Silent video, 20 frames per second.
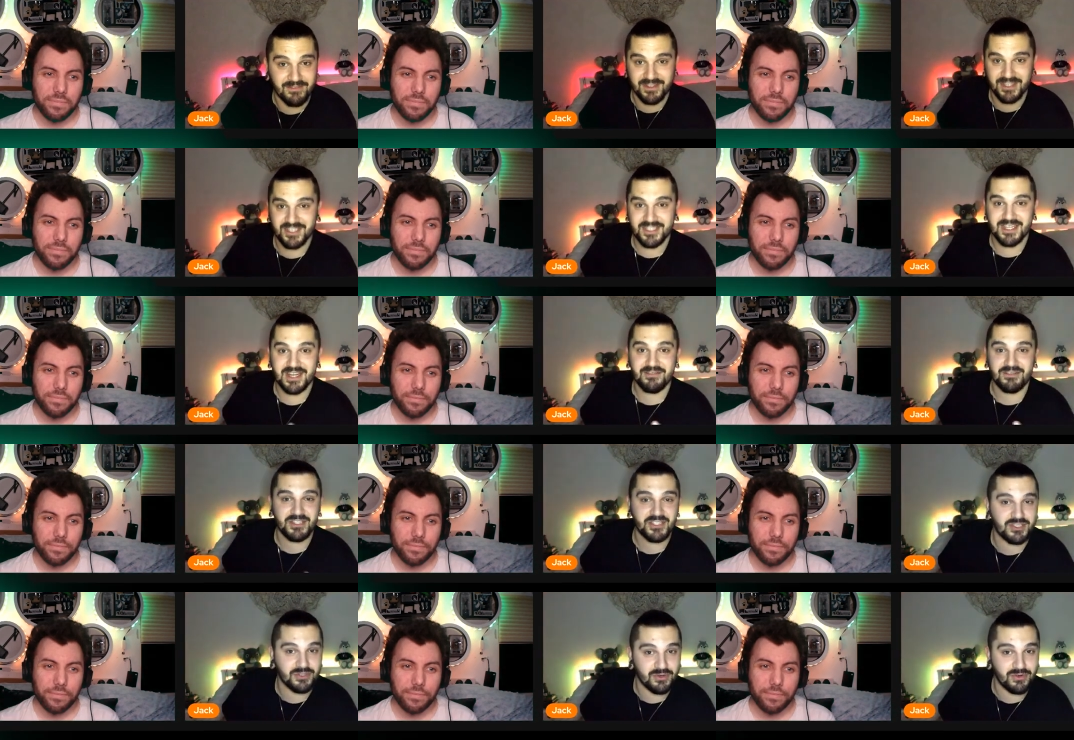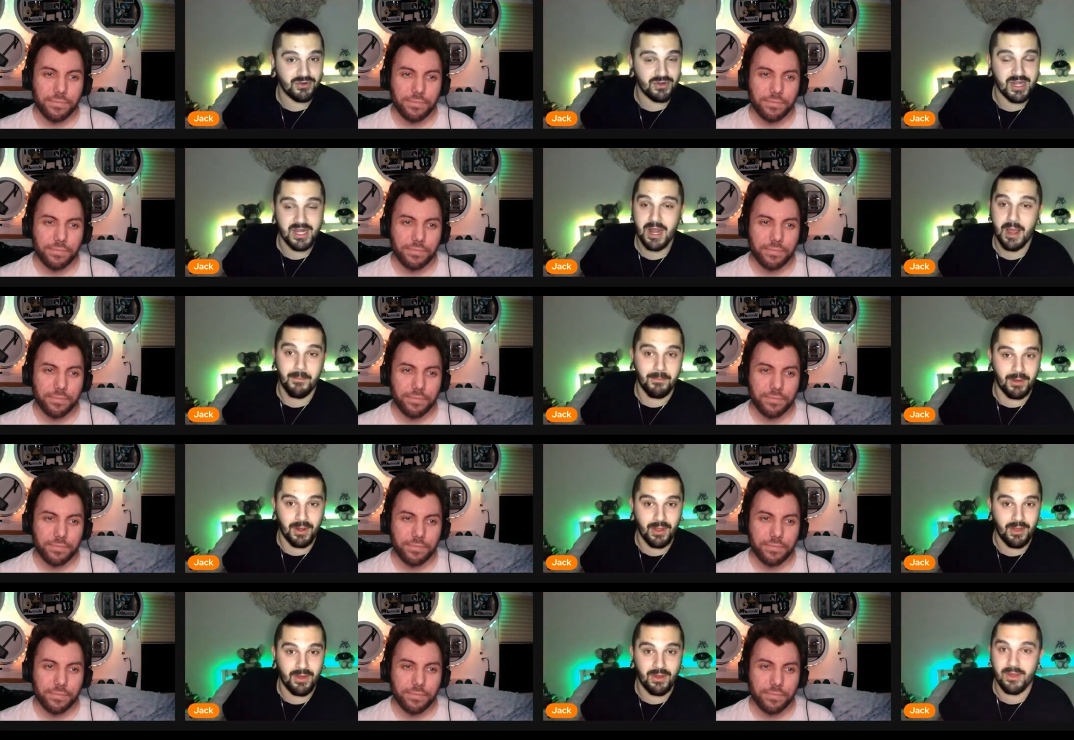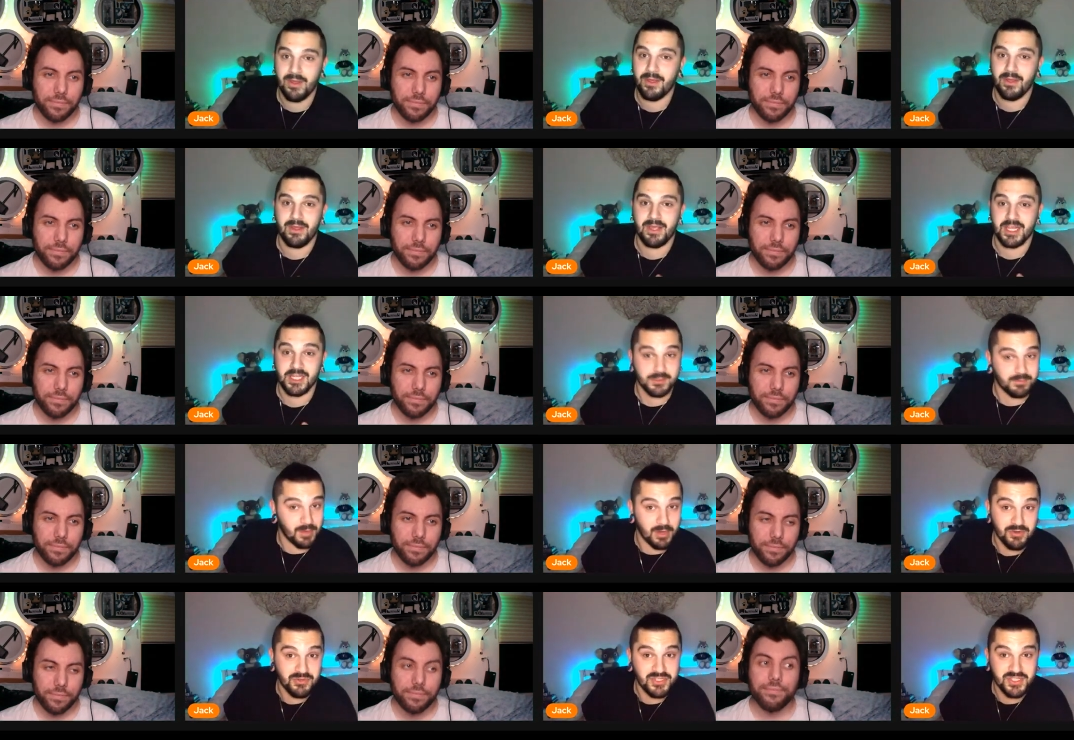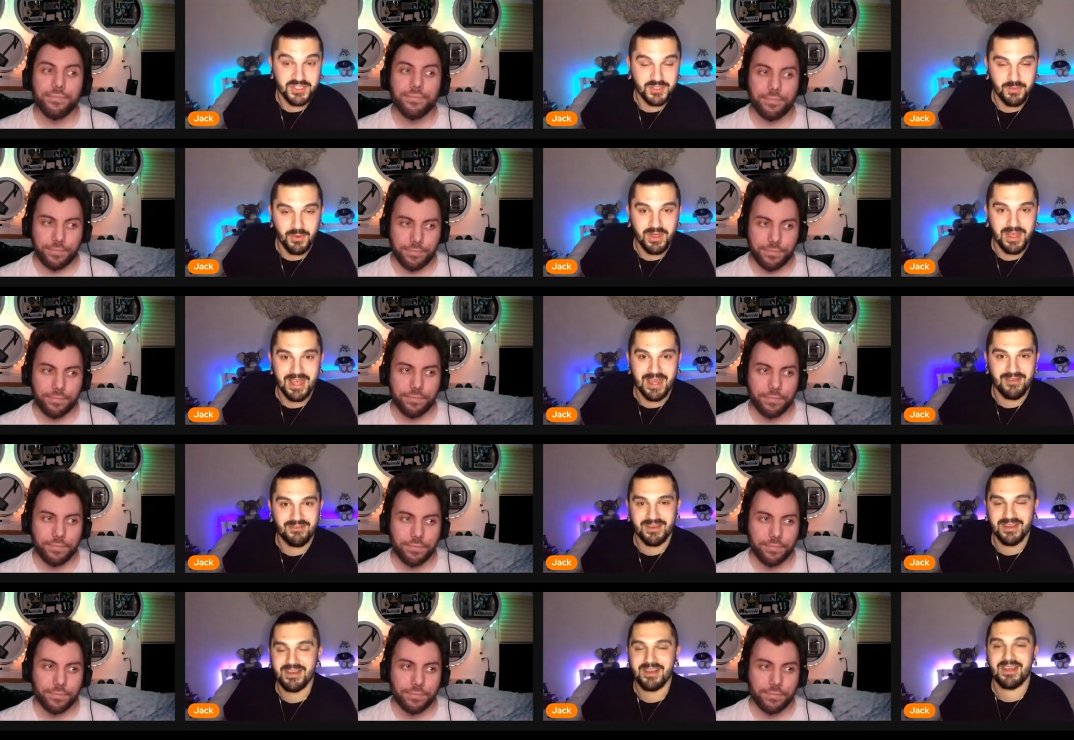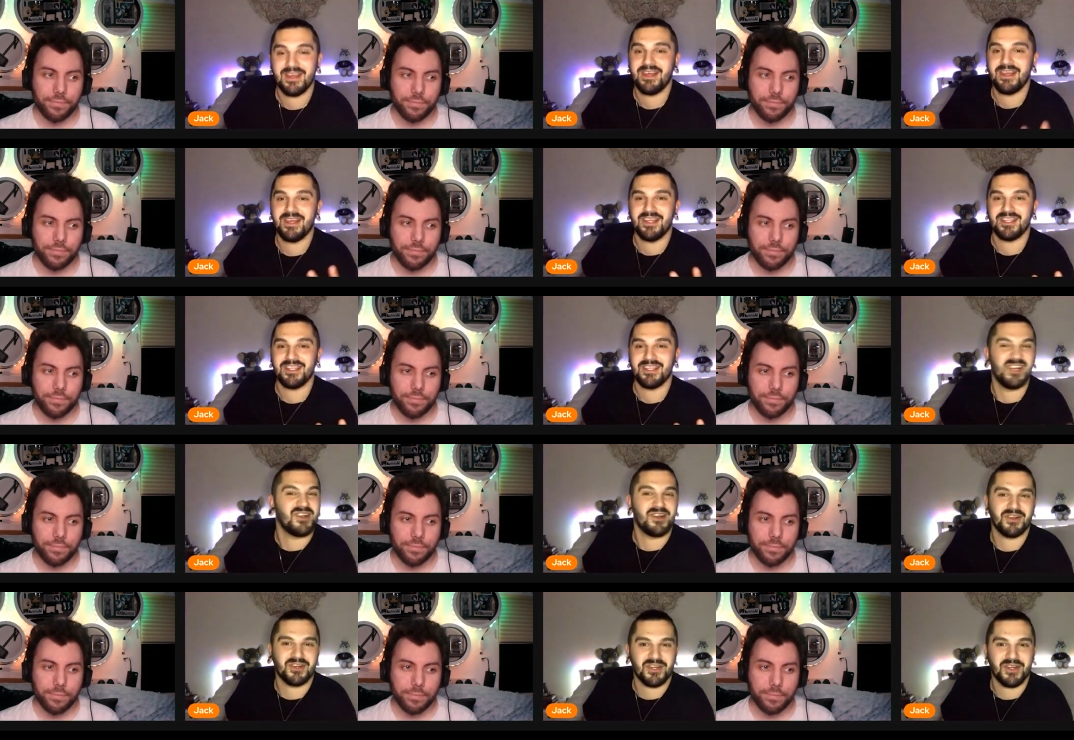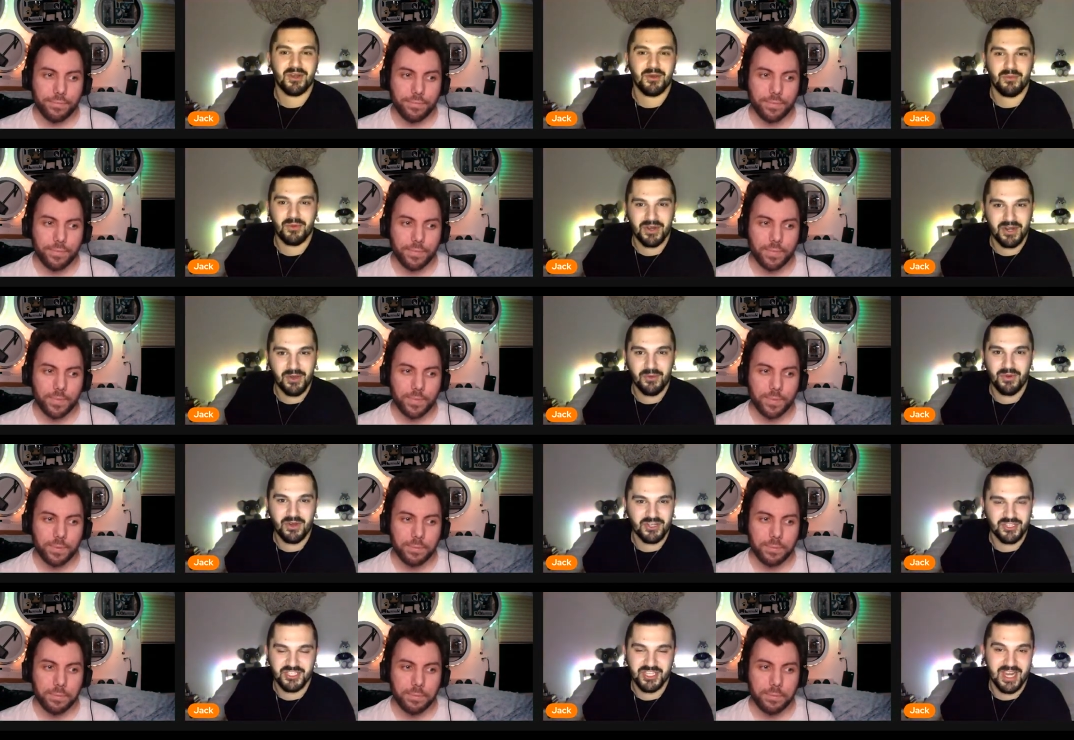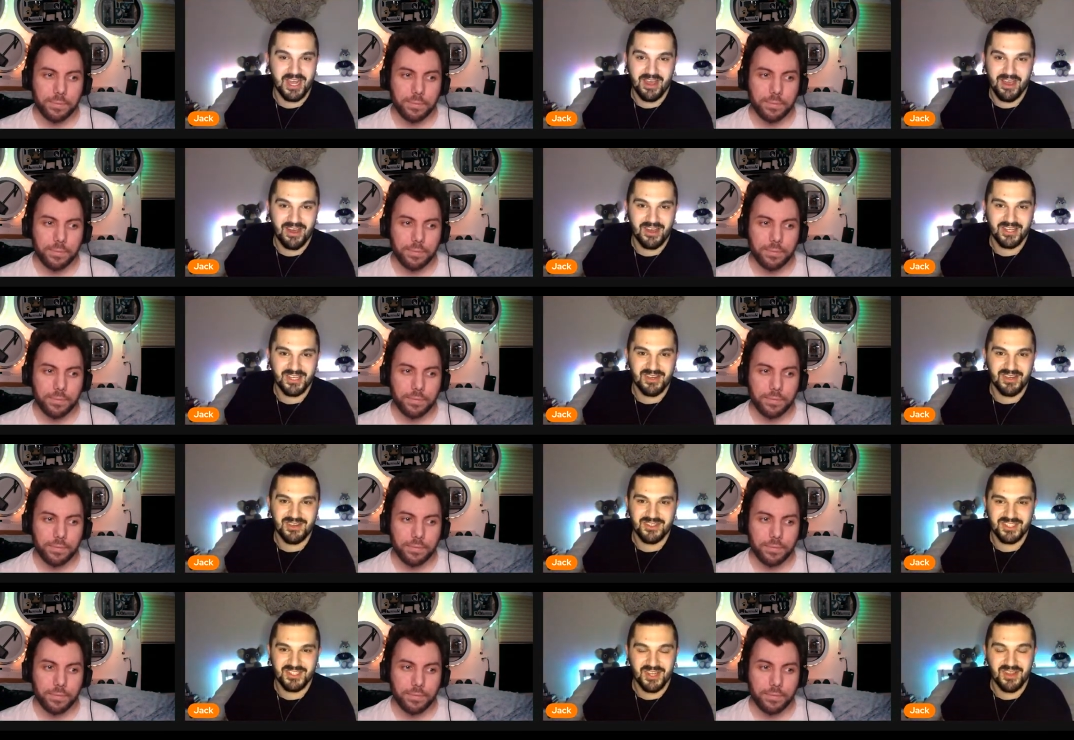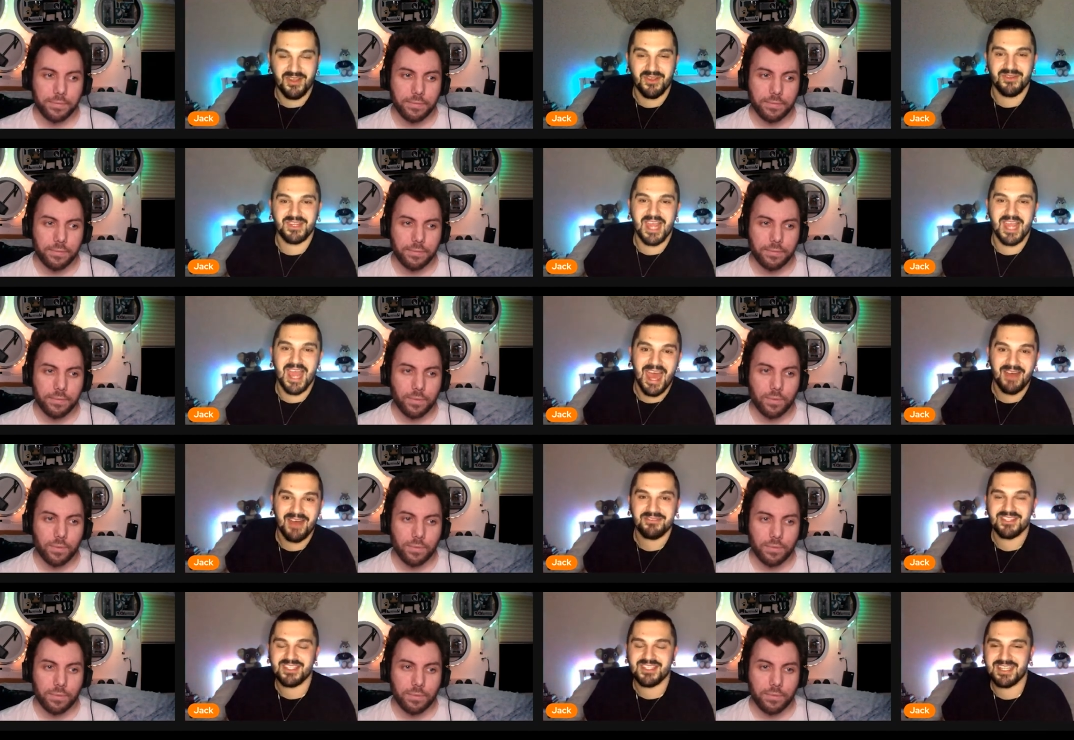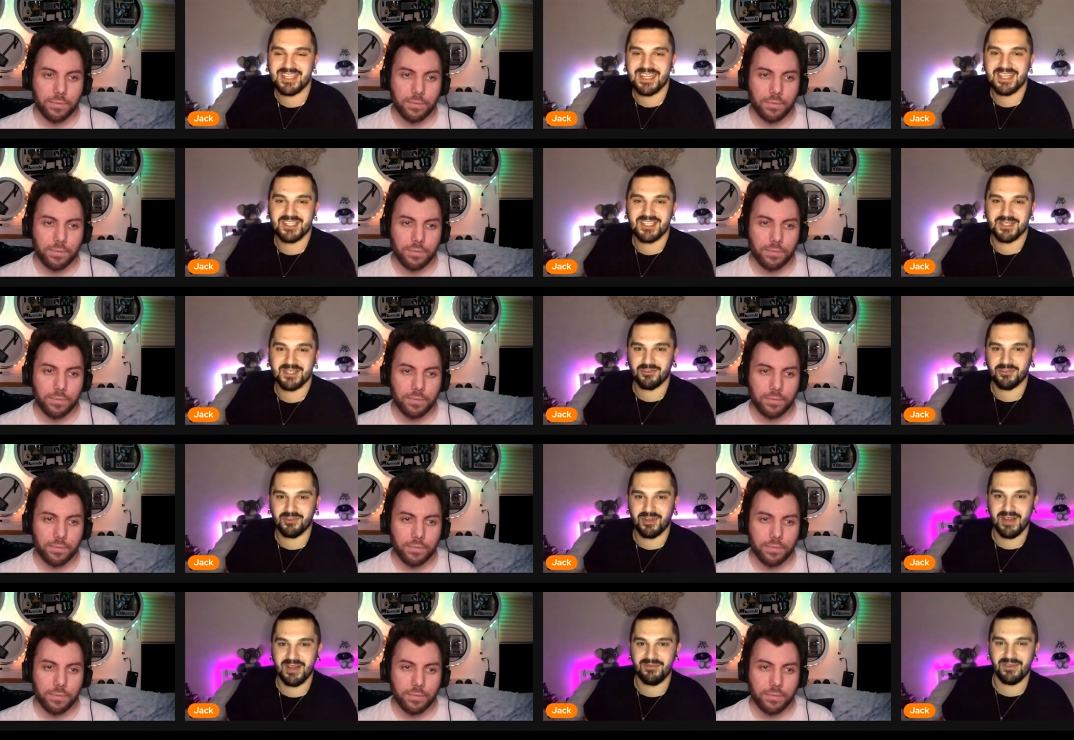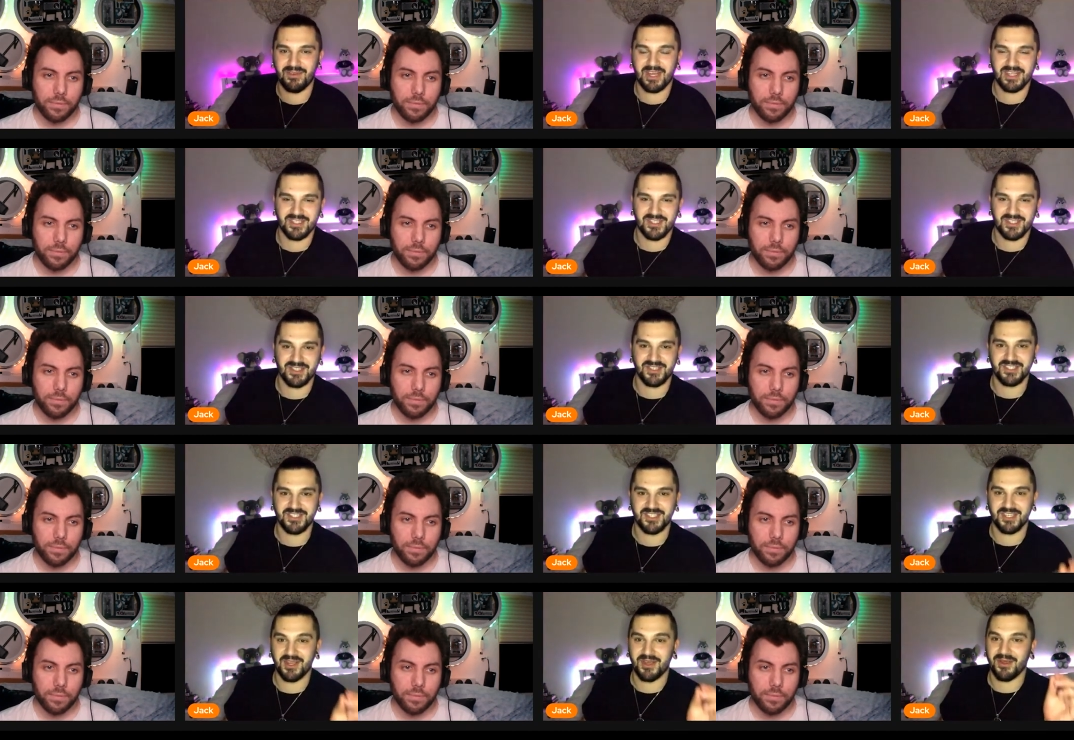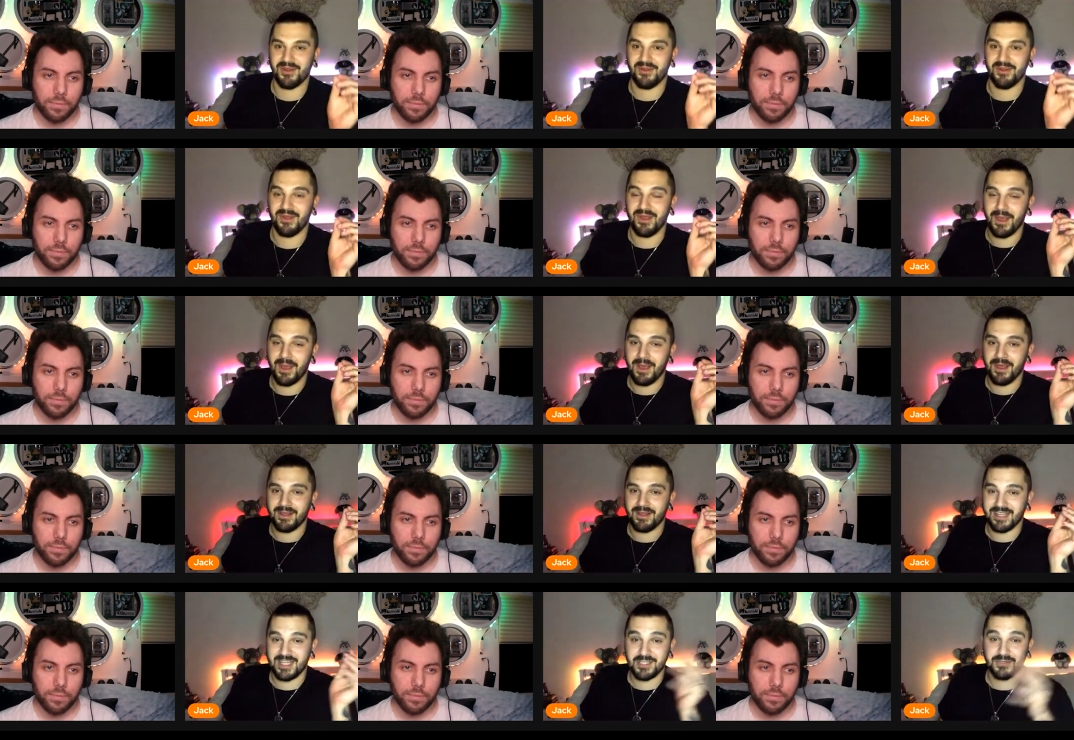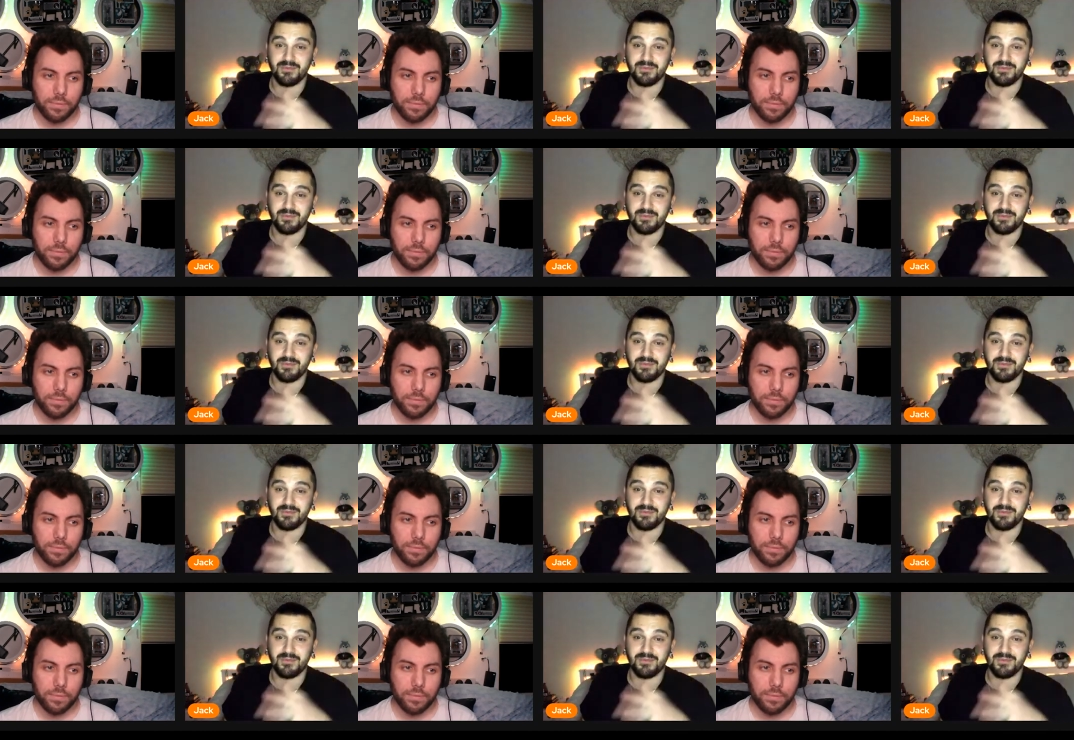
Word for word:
Speaker 1: doesn't have a story, a plot, explosions, whatever, you're not going to want to watch it, are you? So you have to take some creative license. So that's